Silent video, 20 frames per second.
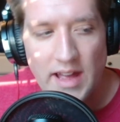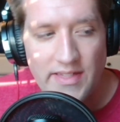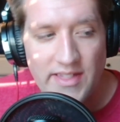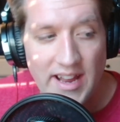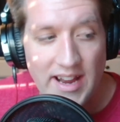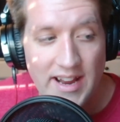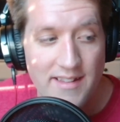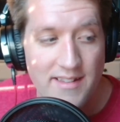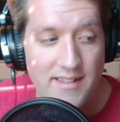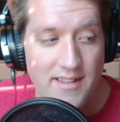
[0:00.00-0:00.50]
I
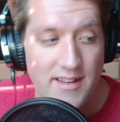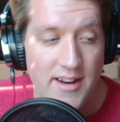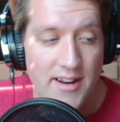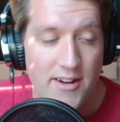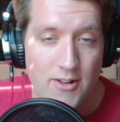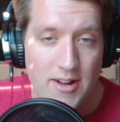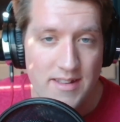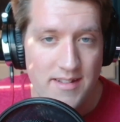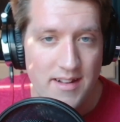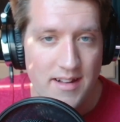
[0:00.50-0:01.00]
think it is an
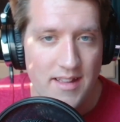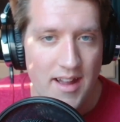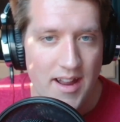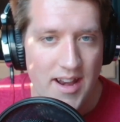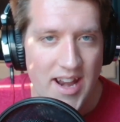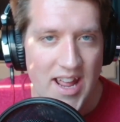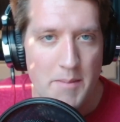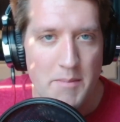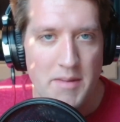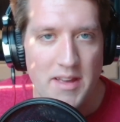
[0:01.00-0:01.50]
interesting
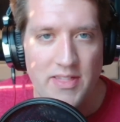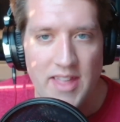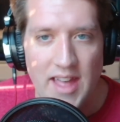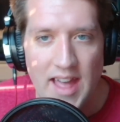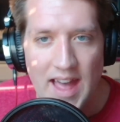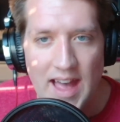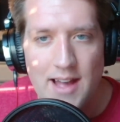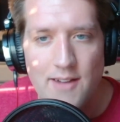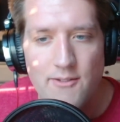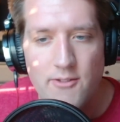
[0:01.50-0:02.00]
dynamic they
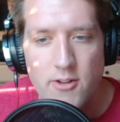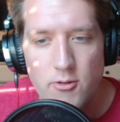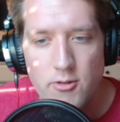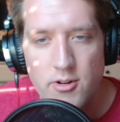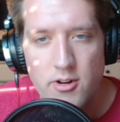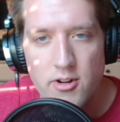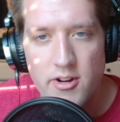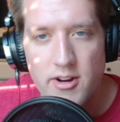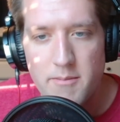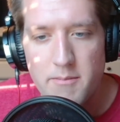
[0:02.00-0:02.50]
have
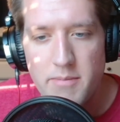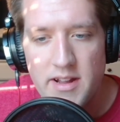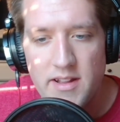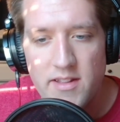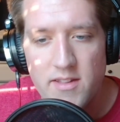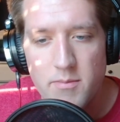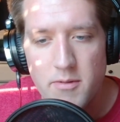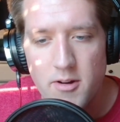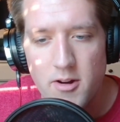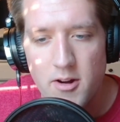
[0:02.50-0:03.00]
going on in
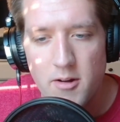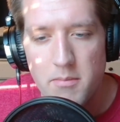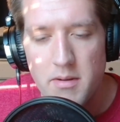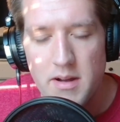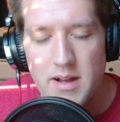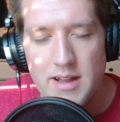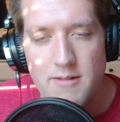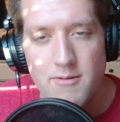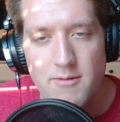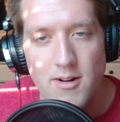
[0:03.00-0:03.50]
Pittsburgh,
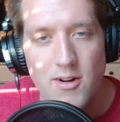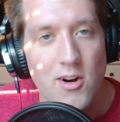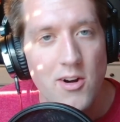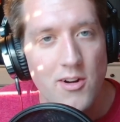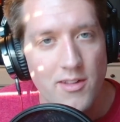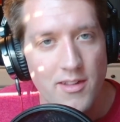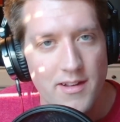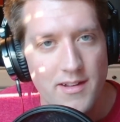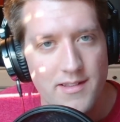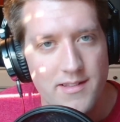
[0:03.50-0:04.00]
but
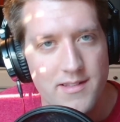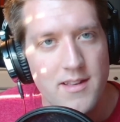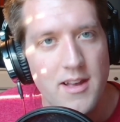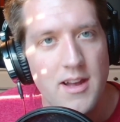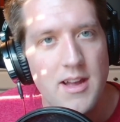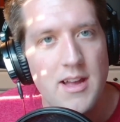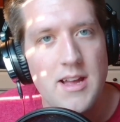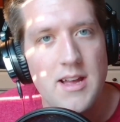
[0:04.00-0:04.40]
regardless,